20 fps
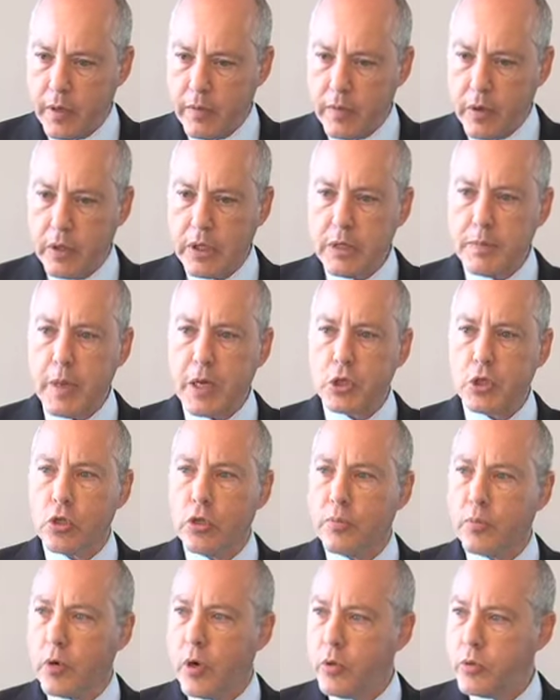very special
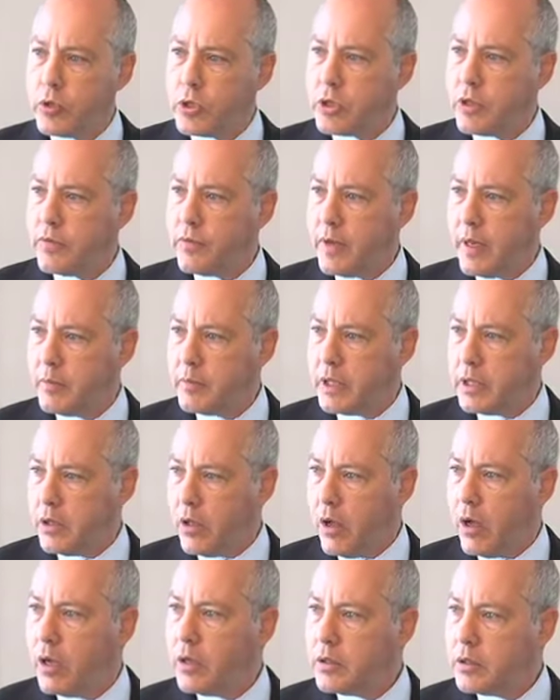approach to family
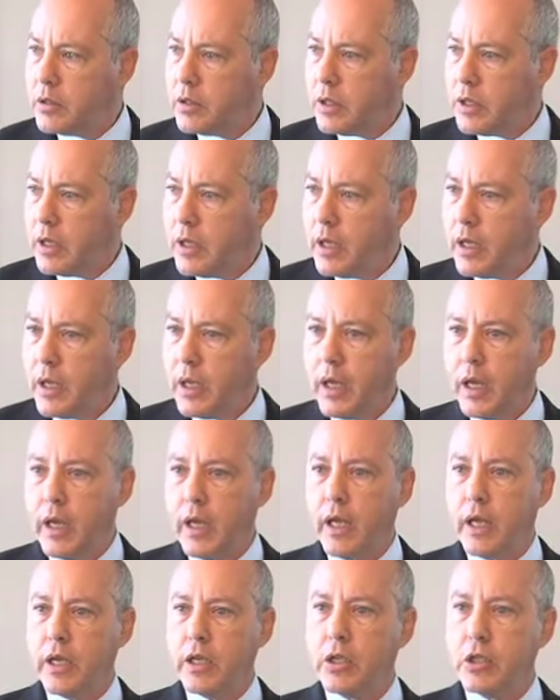law.
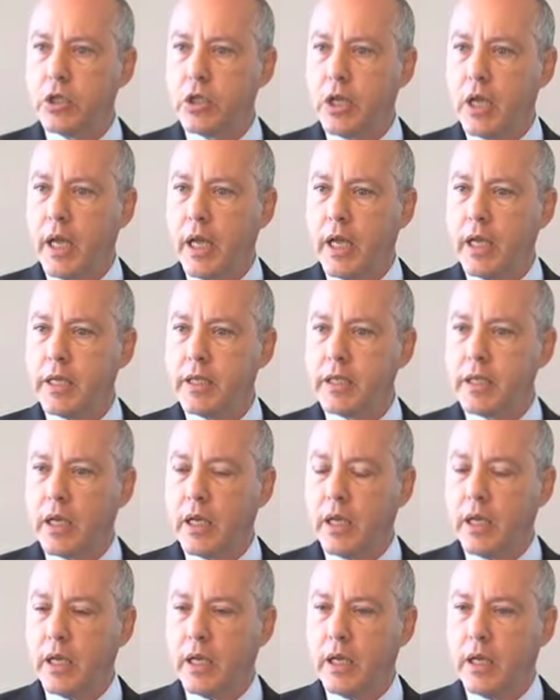She has
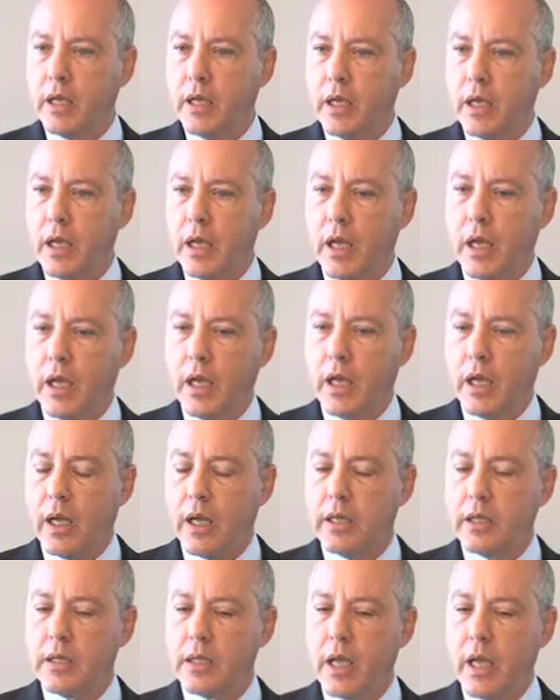
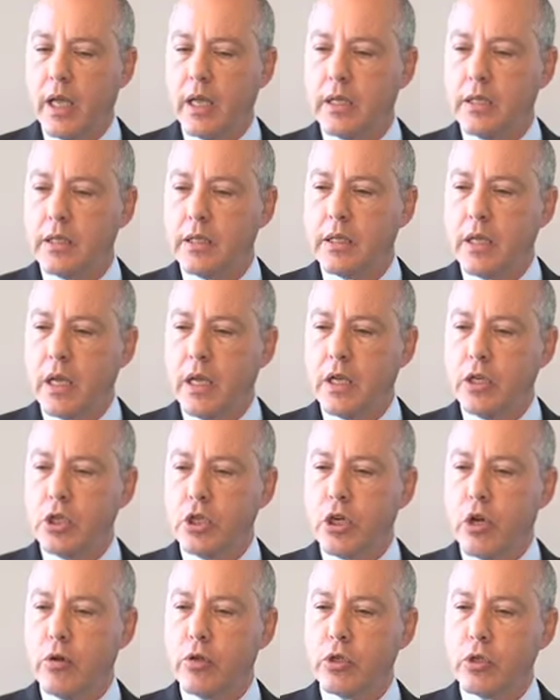as
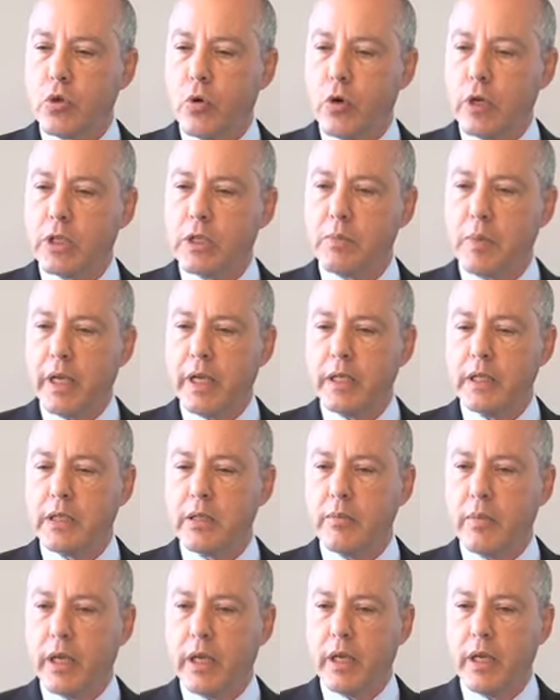Sharon Shore explained
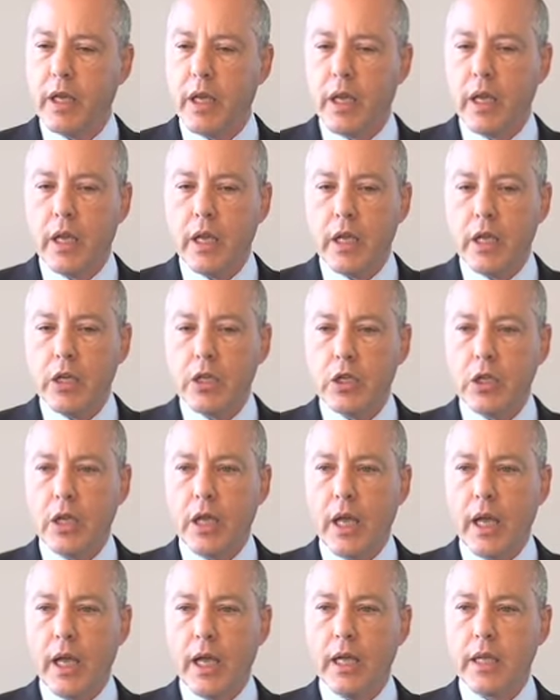to me, she
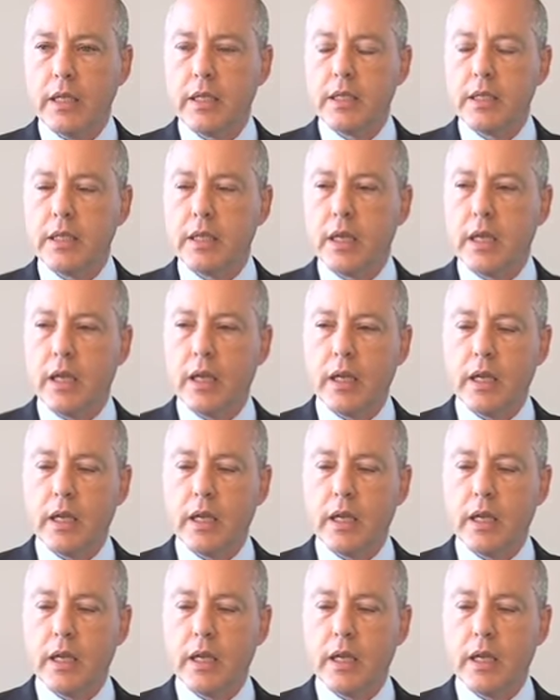has